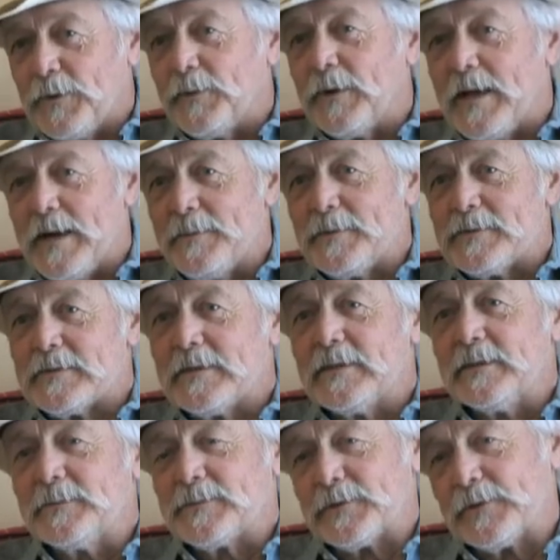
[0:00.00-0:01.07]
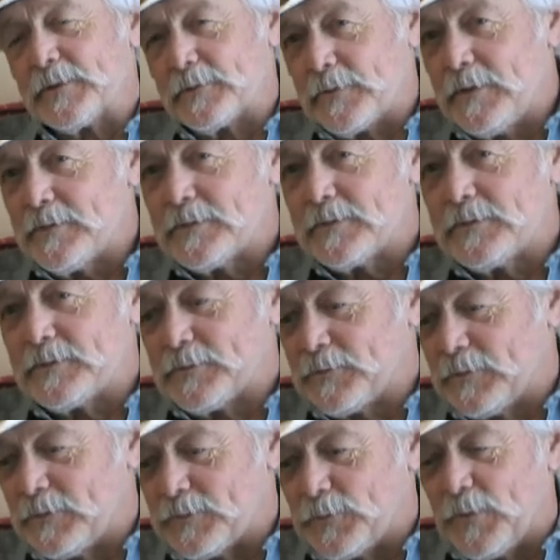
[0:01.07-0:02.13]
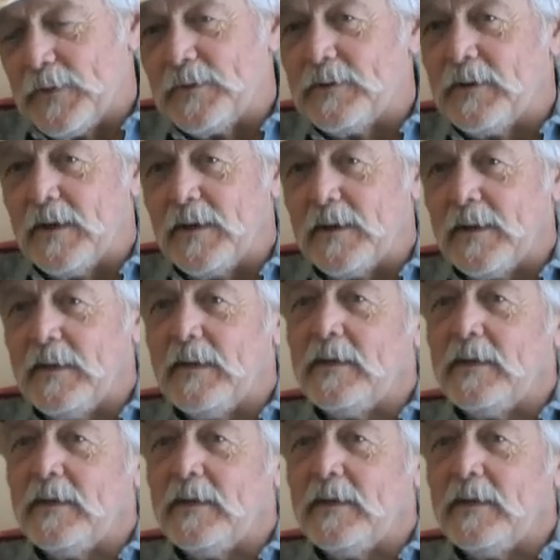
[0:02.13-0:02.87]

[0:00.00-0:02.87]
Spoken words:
what happens to him. So the crux of the story is whether or not